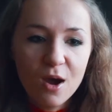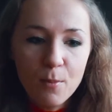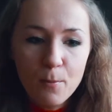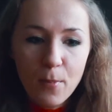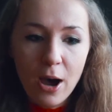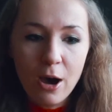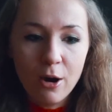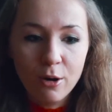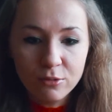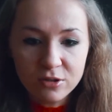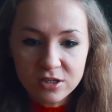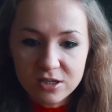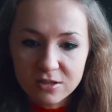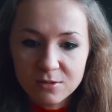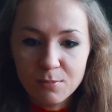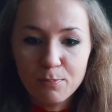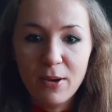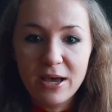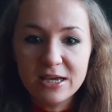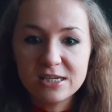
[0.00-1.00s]
about
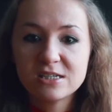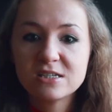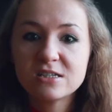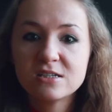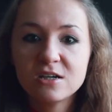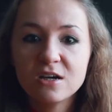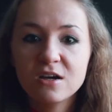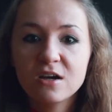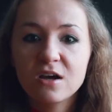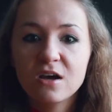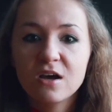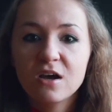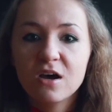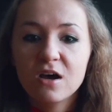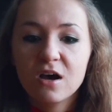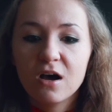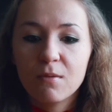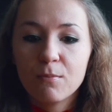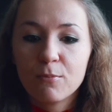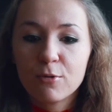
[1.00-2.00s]
the best
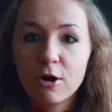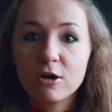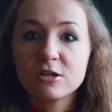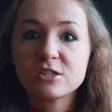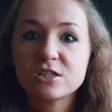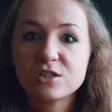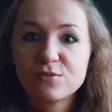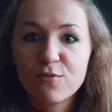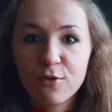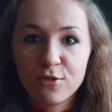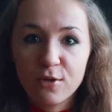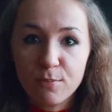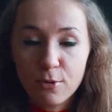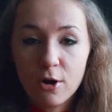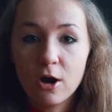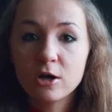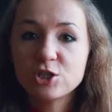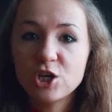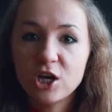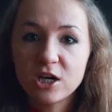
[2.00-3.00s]
process for the
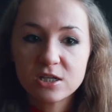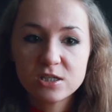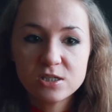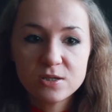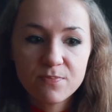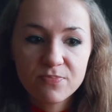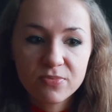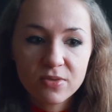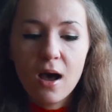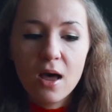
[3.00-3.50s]
project.